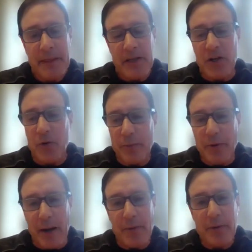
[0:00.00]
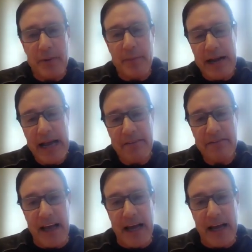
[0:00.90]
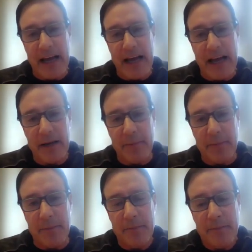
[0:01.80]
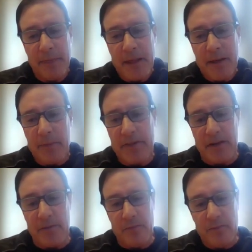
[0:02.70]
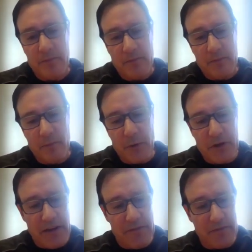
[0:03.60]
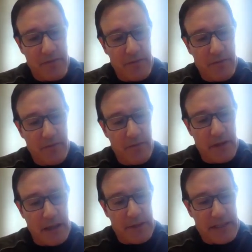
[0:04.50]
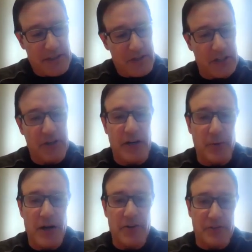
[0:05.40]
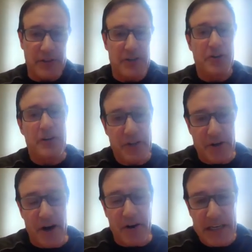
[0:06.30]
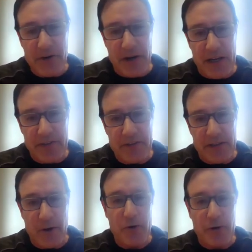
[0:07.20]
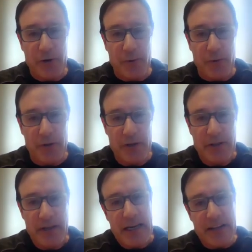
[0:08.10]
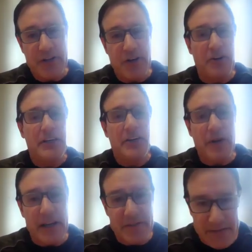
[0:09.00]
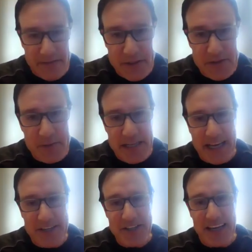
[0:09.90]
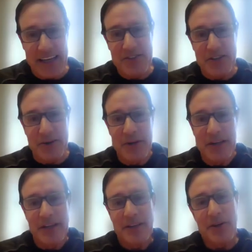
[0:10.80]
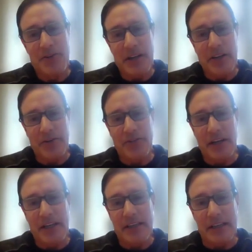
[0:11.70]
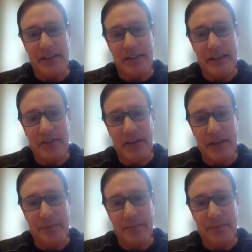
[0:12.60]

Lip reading: We're probably about half that. But then when you have the limitation on your NOLs, then you're into your R&D credits and the ordering rule. And then your R&D credits have to be substantiated. So there's another study that is going to,